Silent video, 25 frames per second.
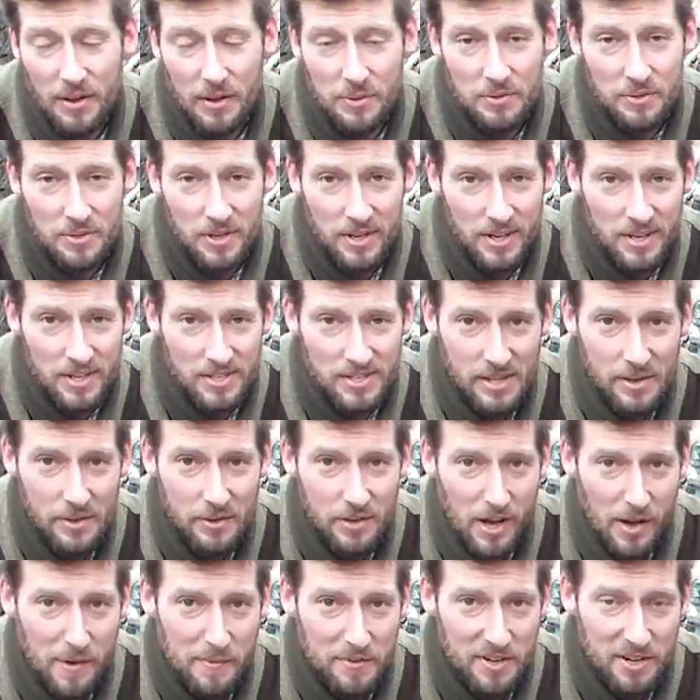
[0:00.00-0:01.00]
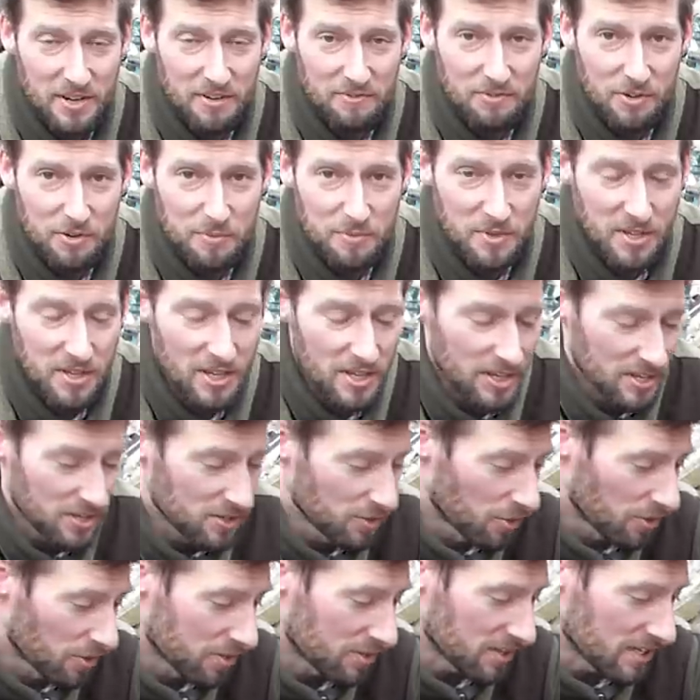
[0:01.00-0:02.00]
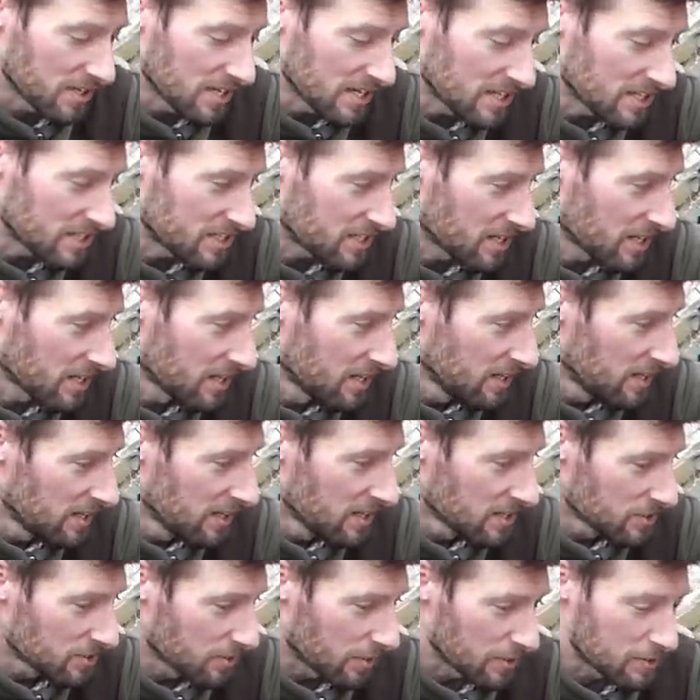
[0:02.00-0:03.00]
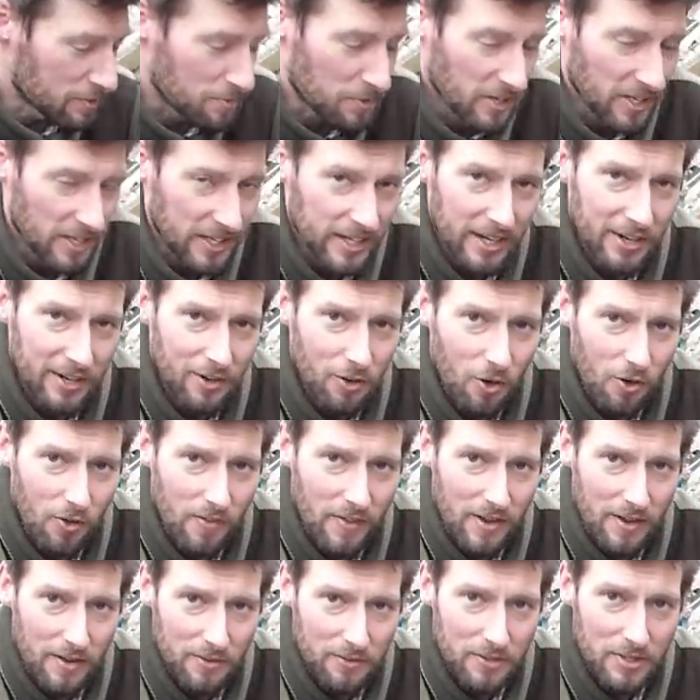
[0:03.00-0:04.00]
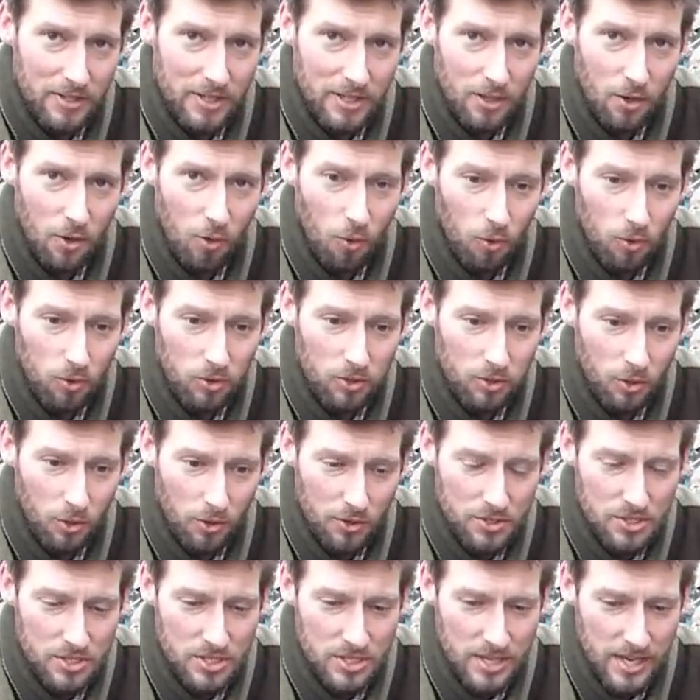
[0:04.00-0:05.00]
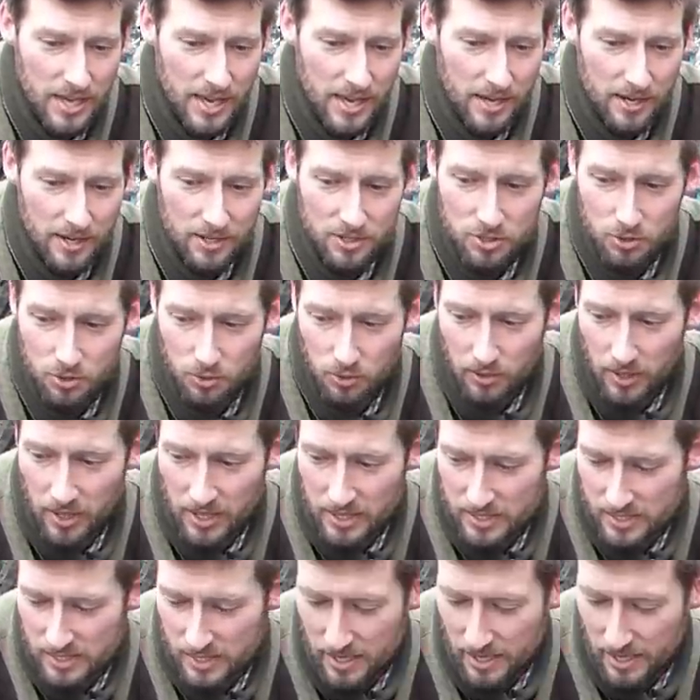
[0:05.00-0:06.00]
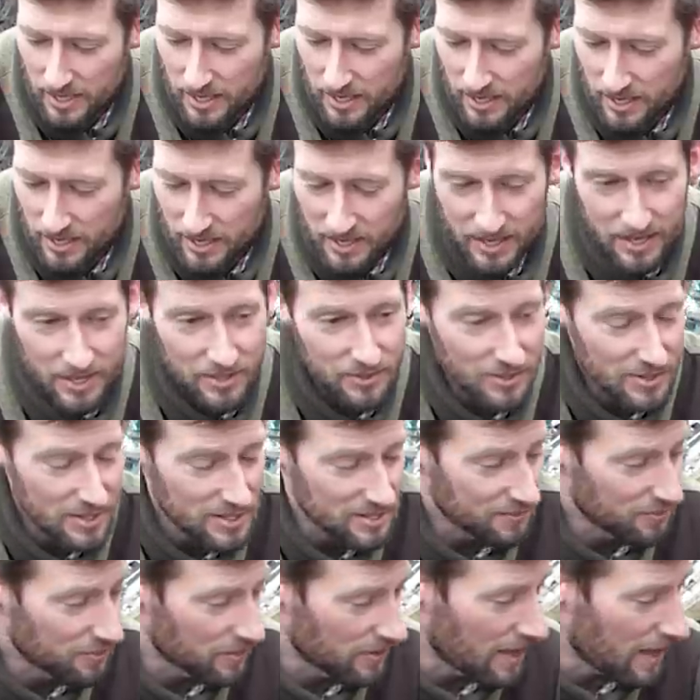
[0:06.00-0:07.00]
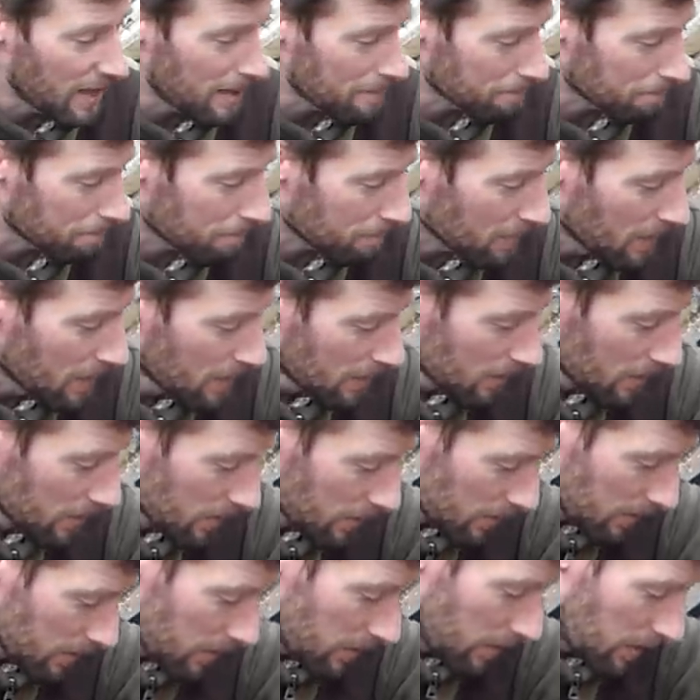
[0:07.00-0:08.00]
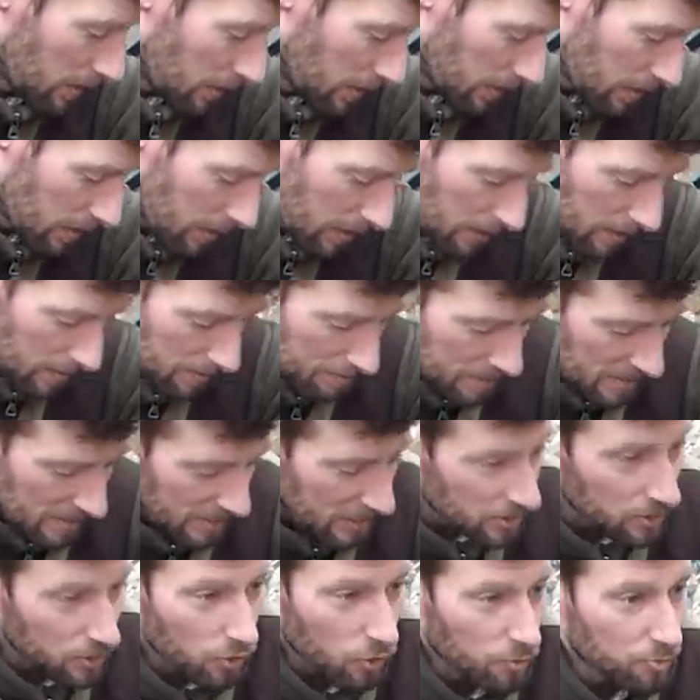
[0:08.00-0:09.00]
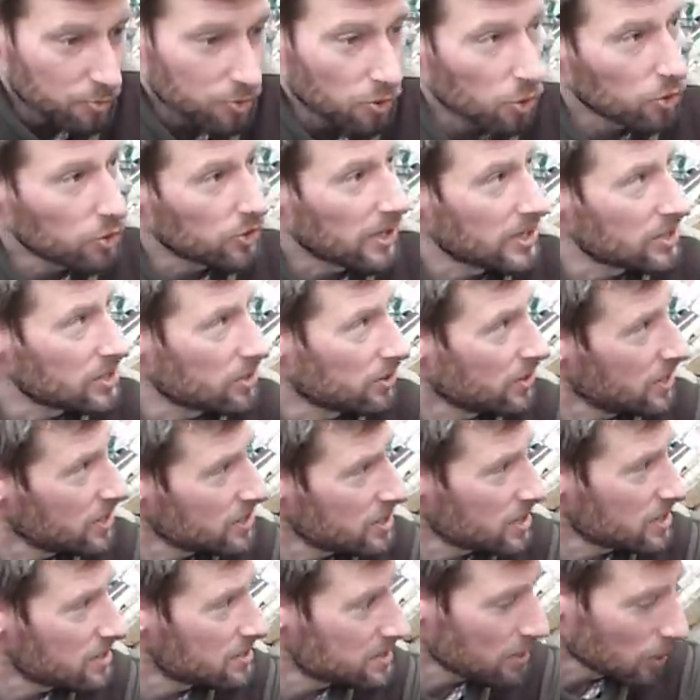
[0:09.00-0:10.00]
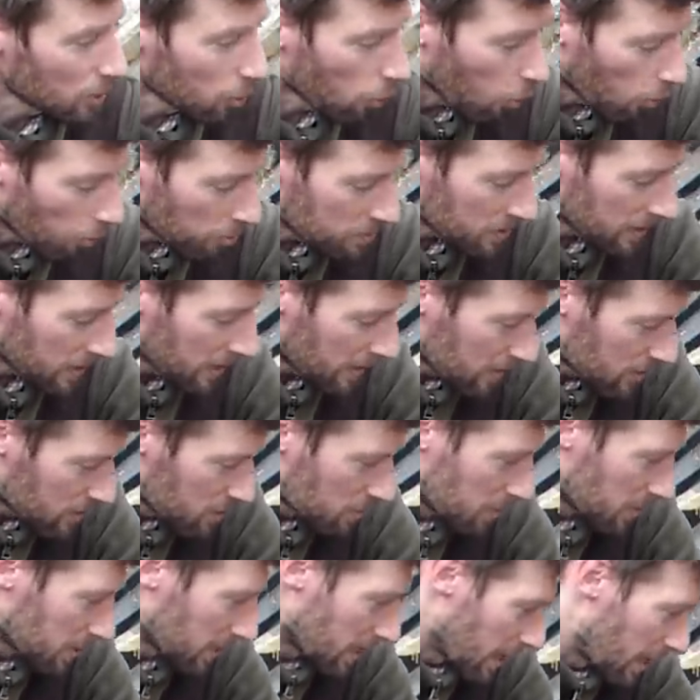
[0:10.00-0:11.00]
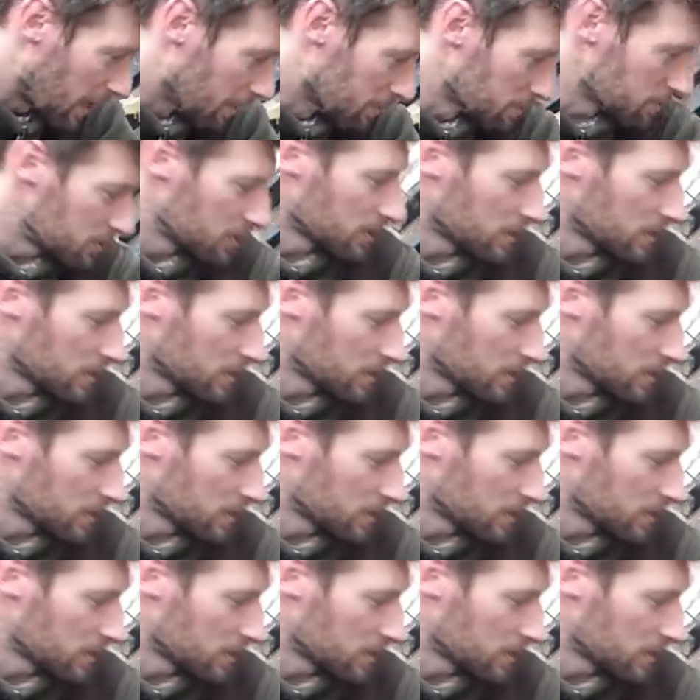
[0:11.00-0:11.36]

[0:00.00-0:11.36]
round and is now coming in from the northeast, so it's bringing in all that really cold North Sea air, so that's uh, the reason for that. Making good progress on this, I still hope to get this one out